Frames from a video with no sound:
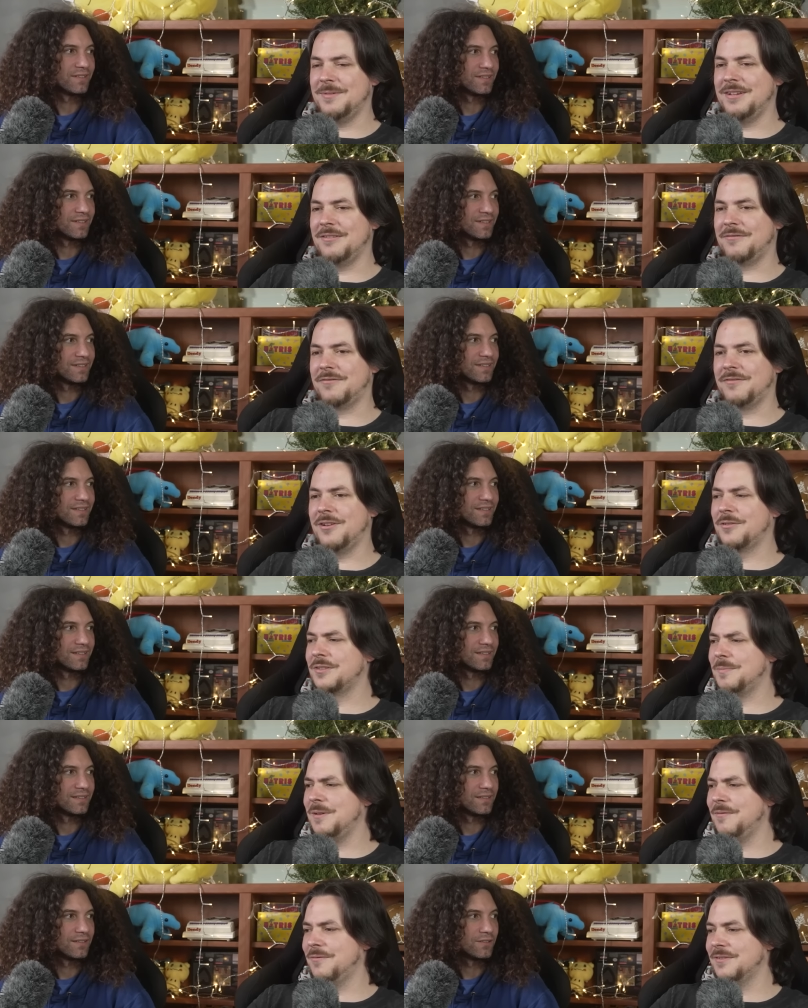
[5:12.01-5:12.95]
Speaker 1: Smeef.
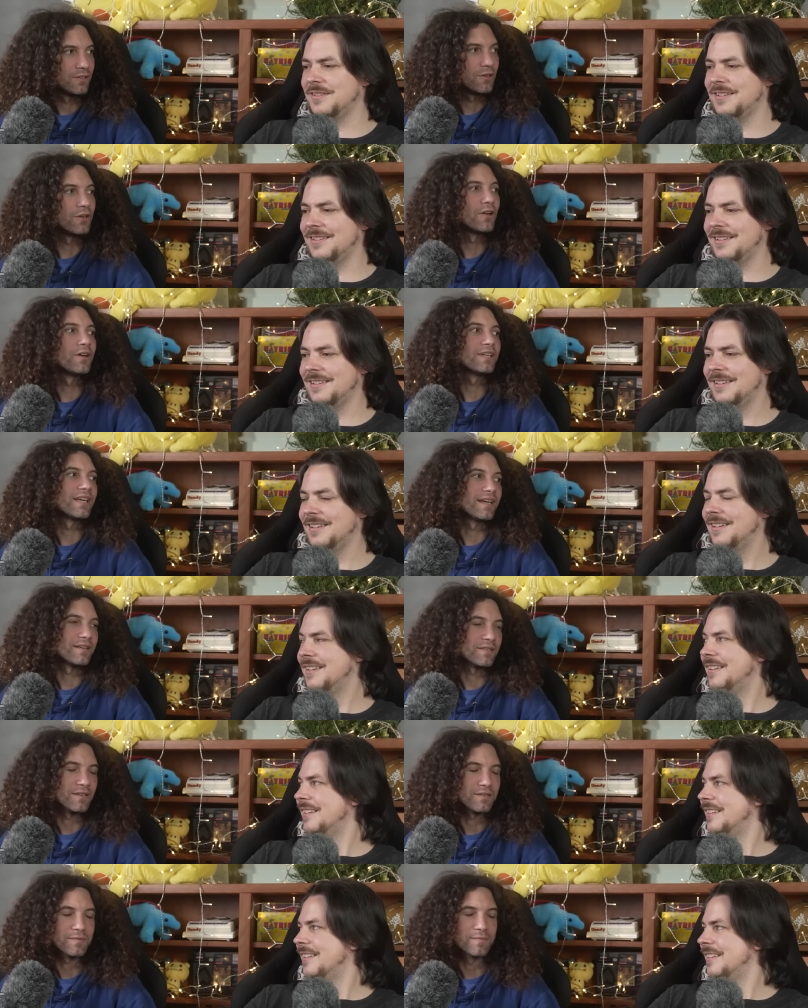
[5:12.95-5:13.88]
No, Smeef was no, the... No, no,
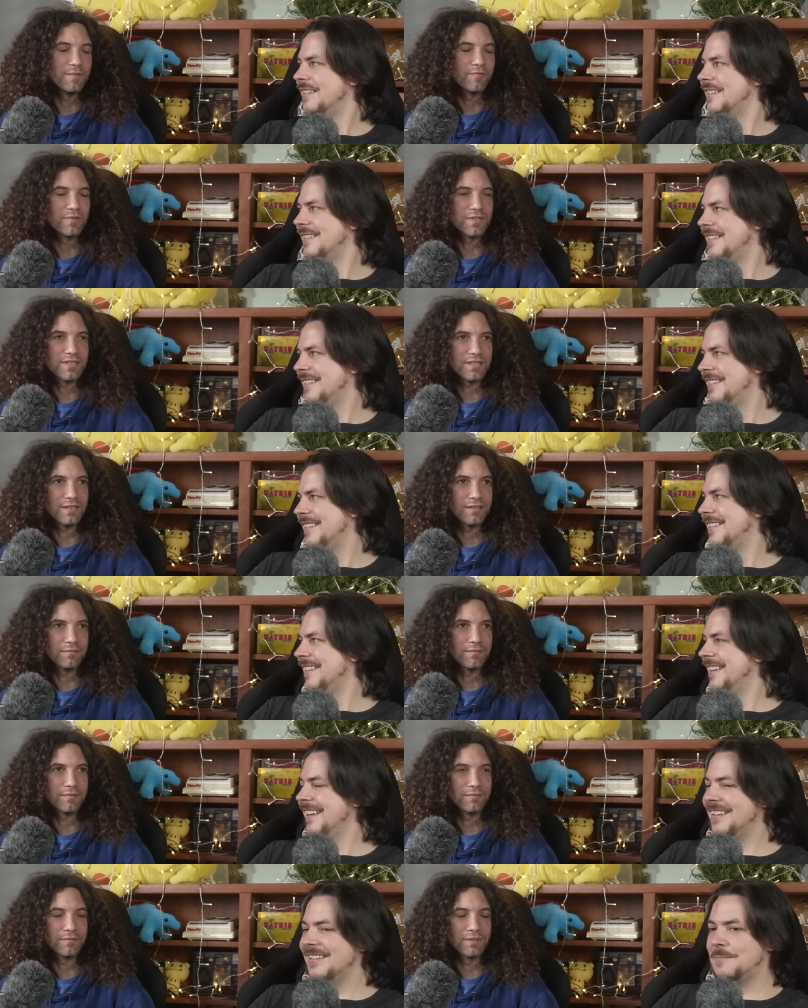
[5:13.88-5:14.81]
Speaker 2: yes. Smeef was...
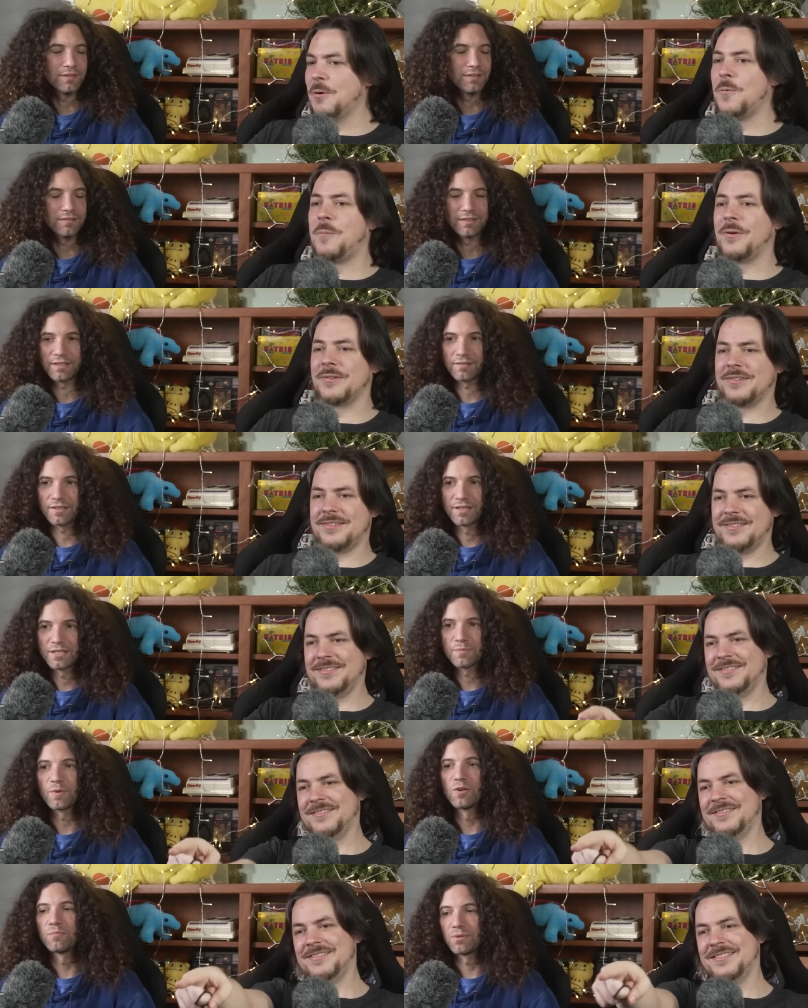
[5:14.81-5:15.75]

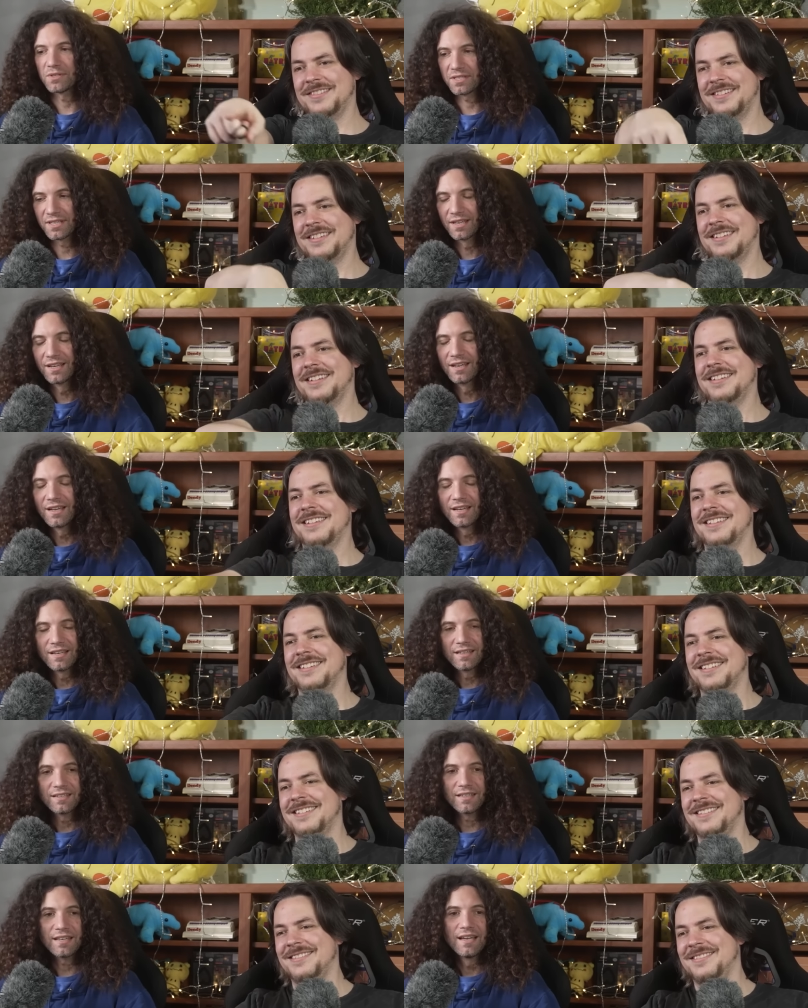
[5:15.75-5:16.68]
Spoompls. Spoompls.
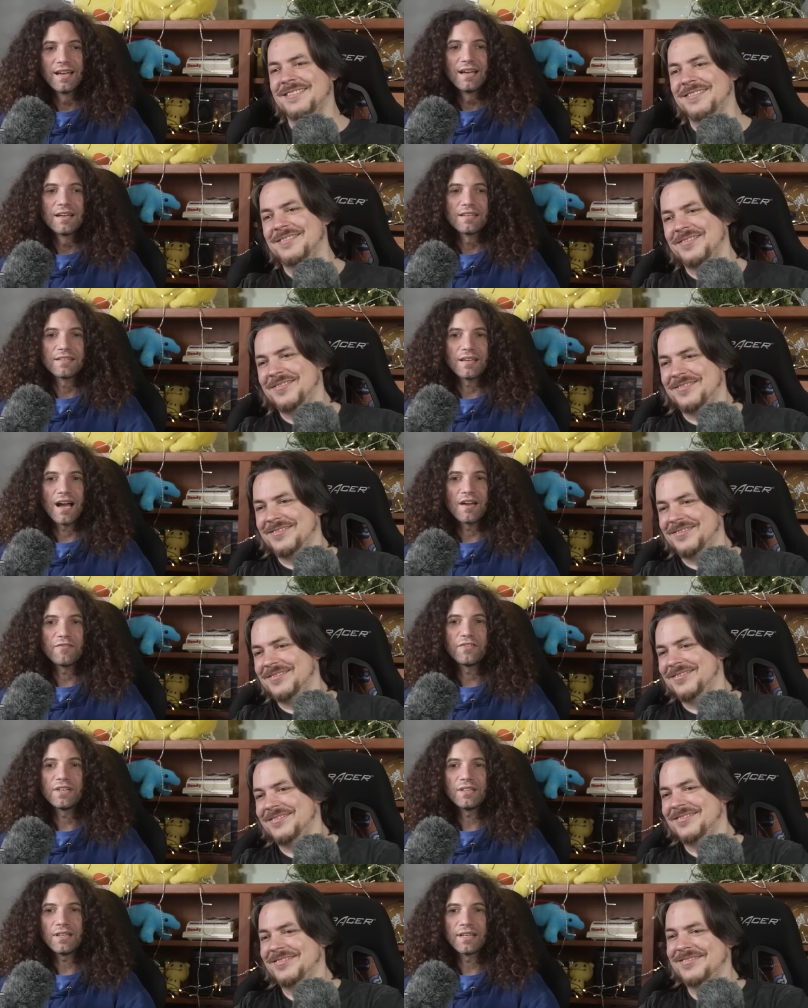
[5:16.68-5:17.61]

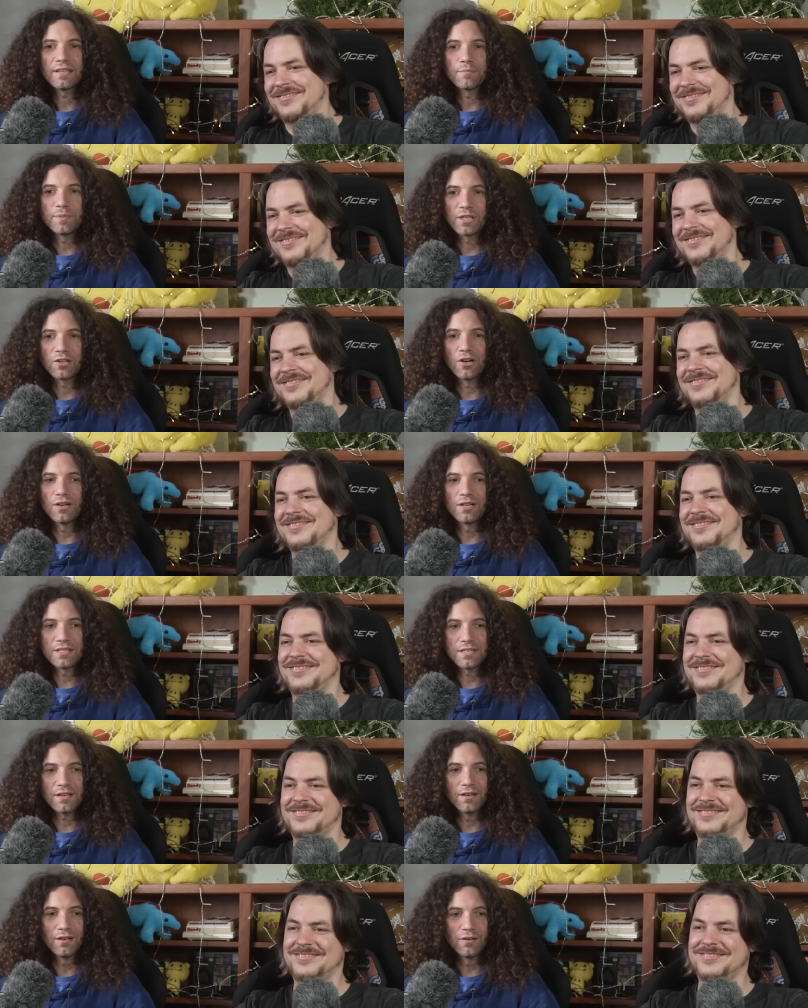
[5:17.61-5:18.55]
I feel like
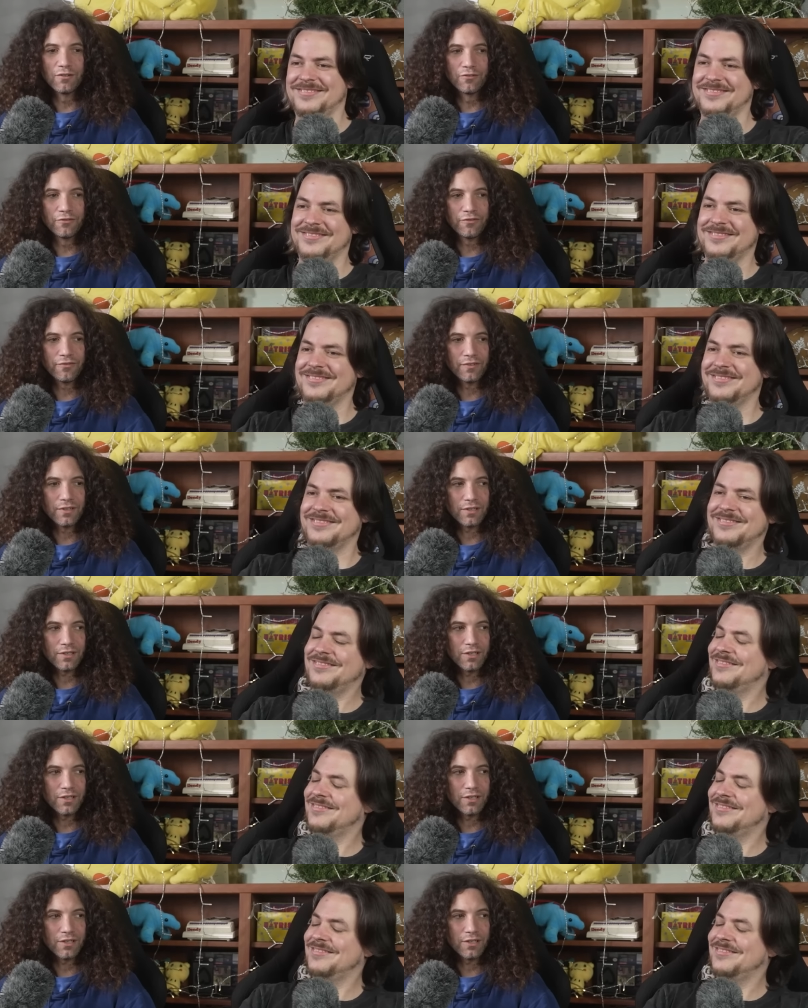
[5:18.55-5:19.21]
because of